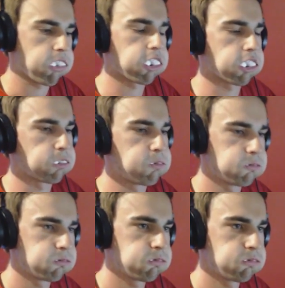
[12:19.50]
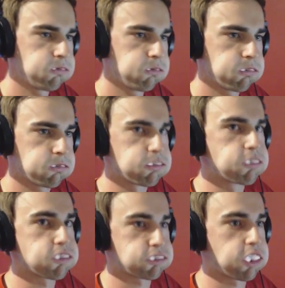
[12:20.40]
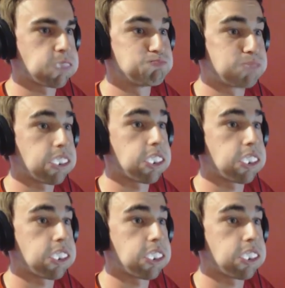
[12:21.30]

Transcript: Uh-oh. This is getting